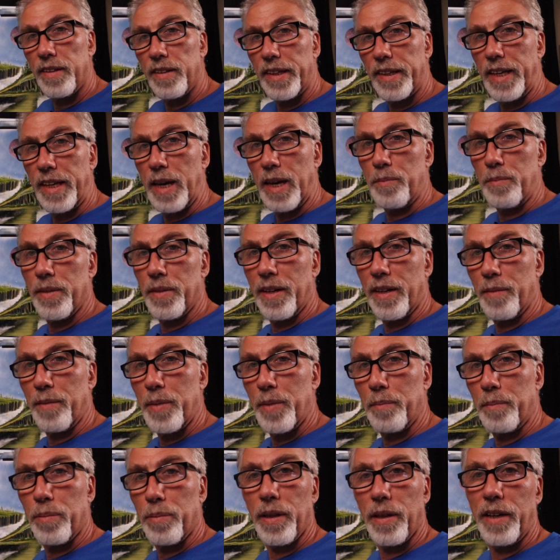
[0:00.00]
game that I've
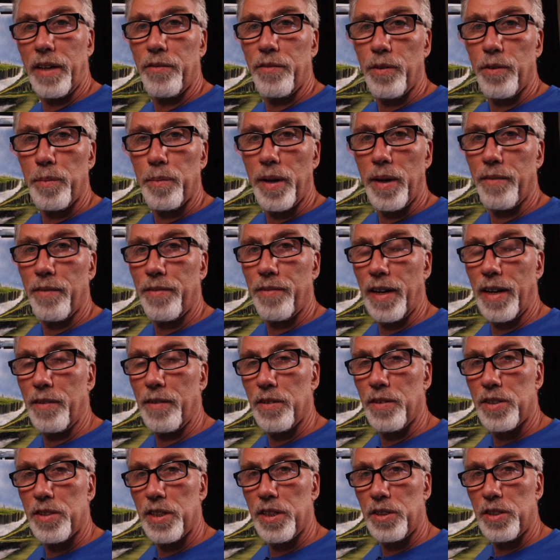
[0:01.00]
been playing for about five
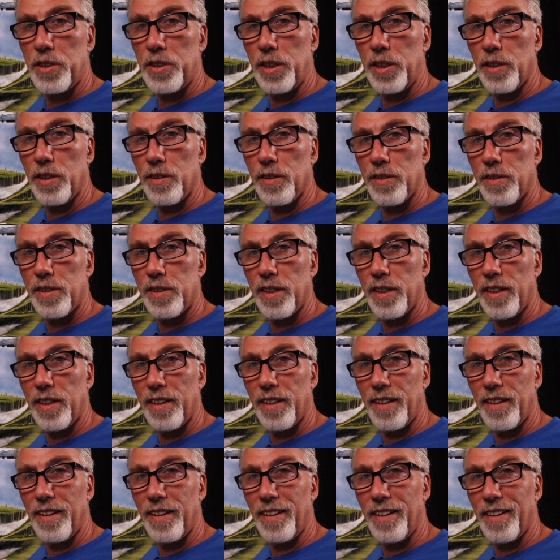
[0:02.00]
or six years
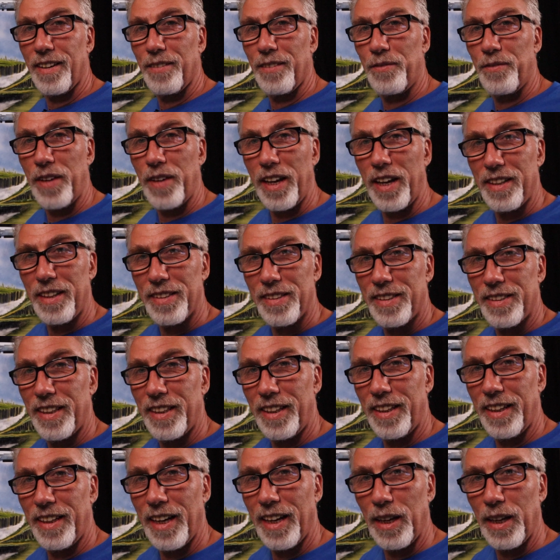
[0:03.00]
uh, uh,
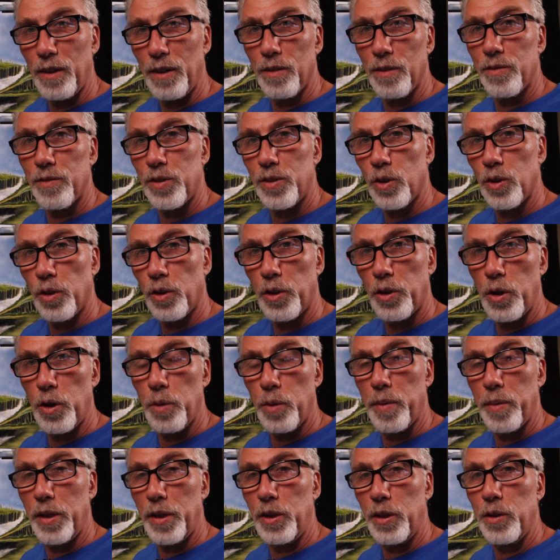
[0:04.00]
fantasy, elves or
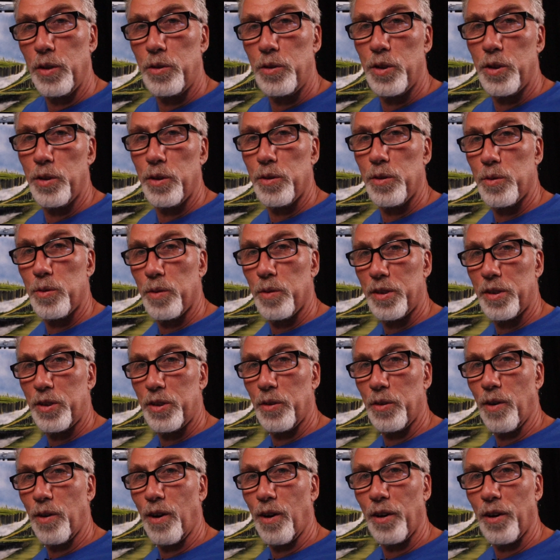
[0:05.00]
human, you choose what
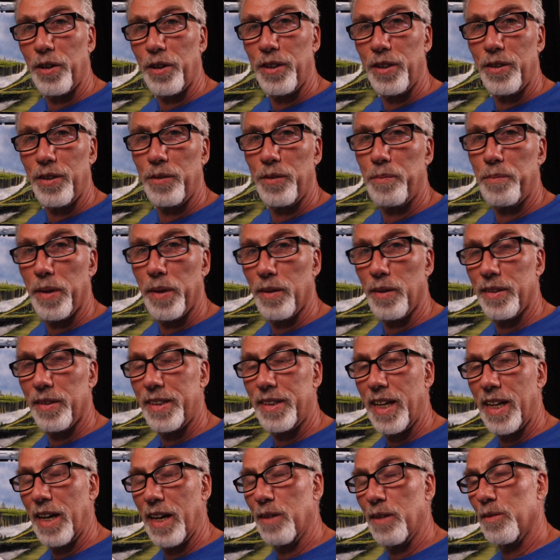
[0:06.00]
you are and you build
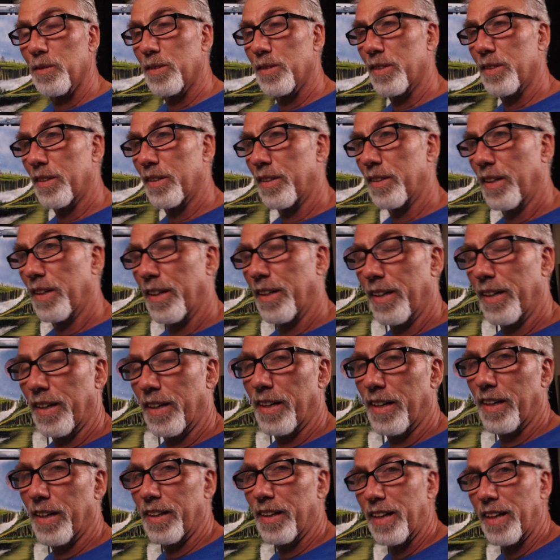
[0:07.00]
towns and,
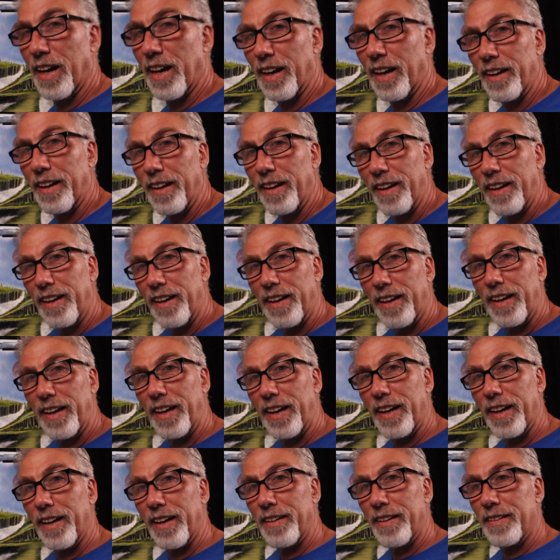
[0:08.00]
and that.
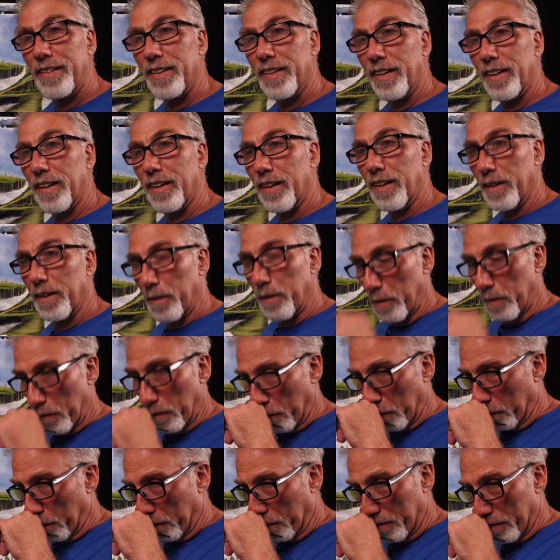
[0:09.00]
And uh,
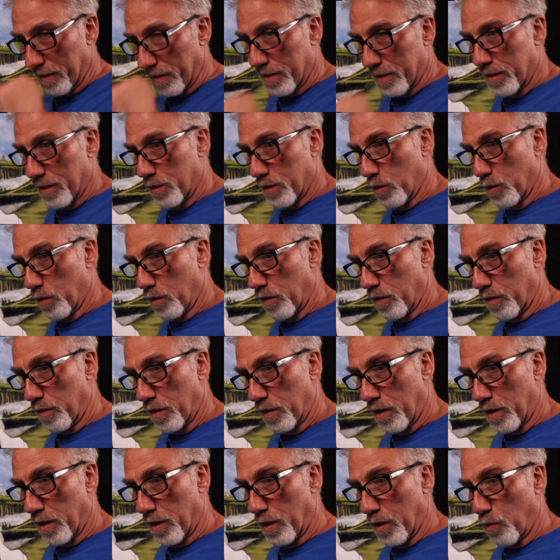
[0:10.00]
this is a,
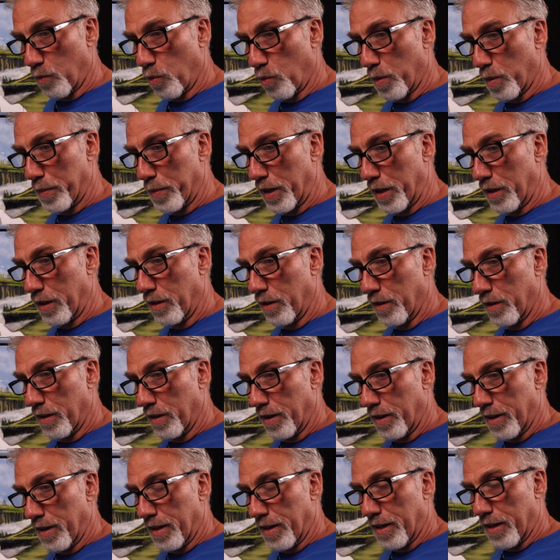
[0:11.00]
a woman
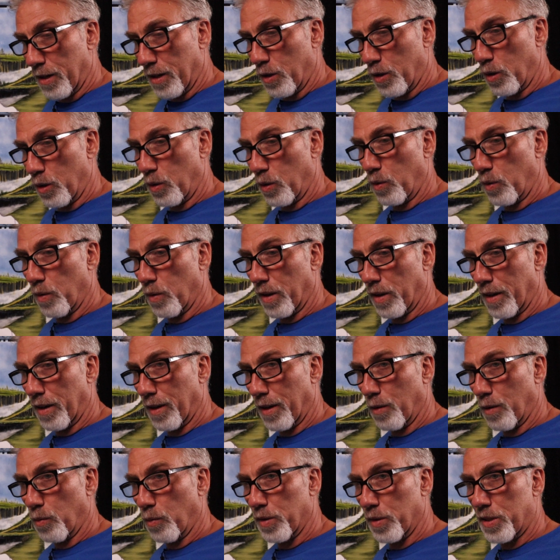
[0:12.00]
who
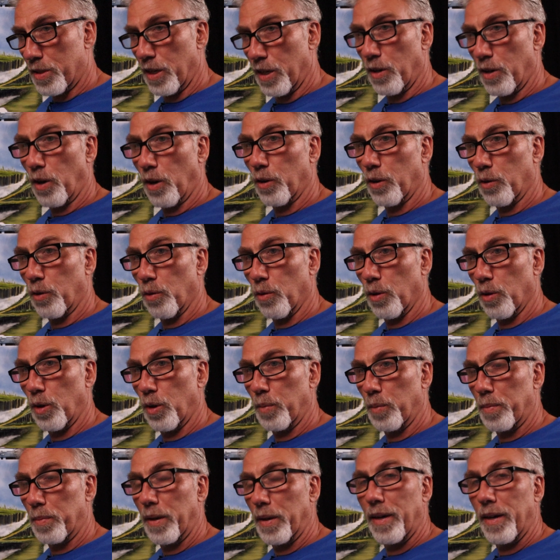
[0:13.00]
uh, was in our
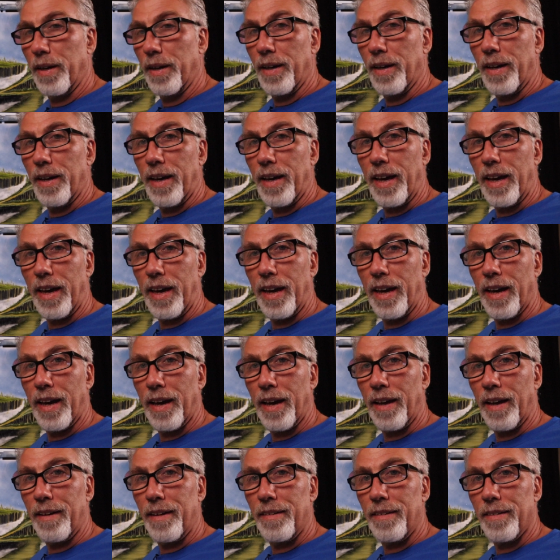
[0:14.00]
group
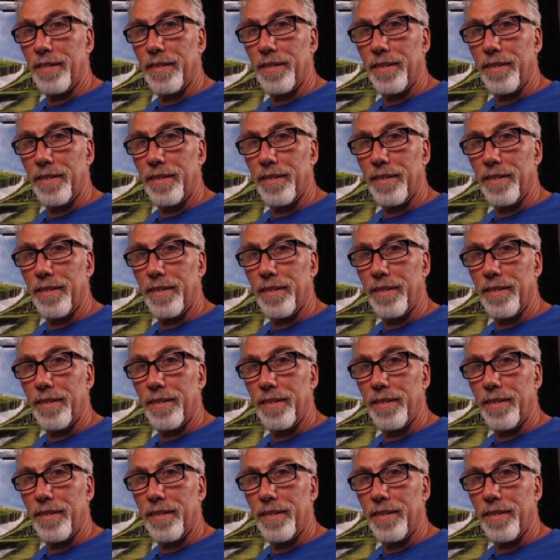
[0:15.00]
and